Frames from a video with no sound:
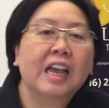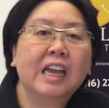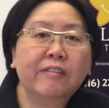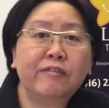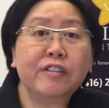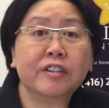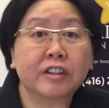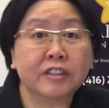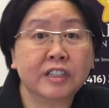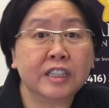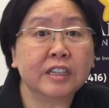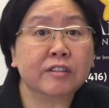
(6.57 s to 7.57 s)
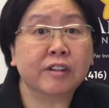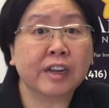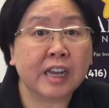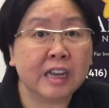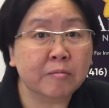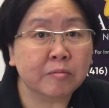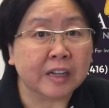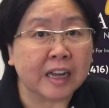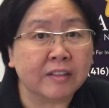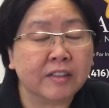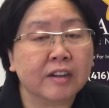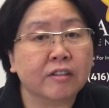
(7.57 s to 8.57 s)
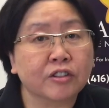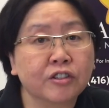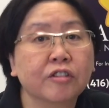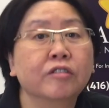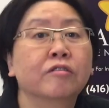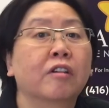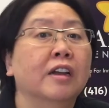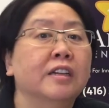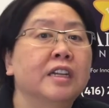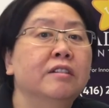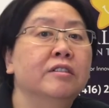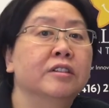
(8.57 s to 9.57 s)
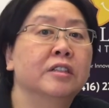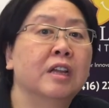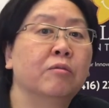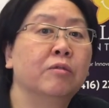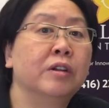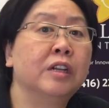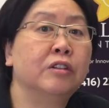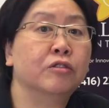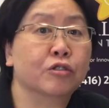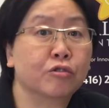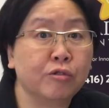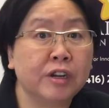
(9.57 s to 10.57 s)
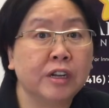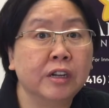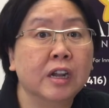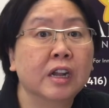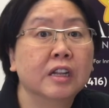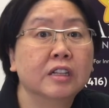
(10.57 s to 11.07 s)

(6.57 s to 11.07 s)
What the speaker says: If you're considering implant, there are certain criteria that we need to screen